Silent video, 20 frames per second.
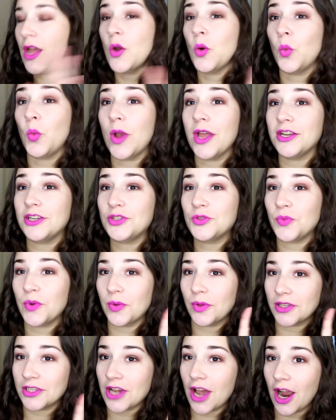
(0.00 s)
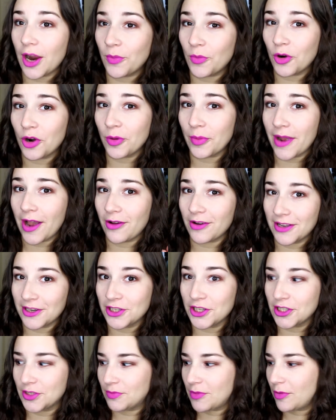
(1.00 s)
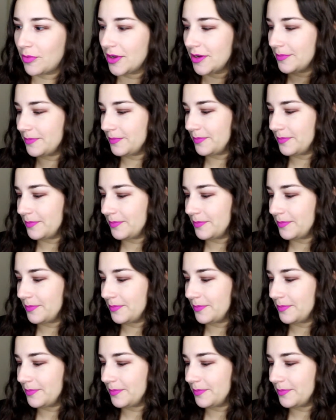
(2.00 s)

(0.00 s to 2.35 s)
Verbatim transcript: which we will talk more about in just a moment.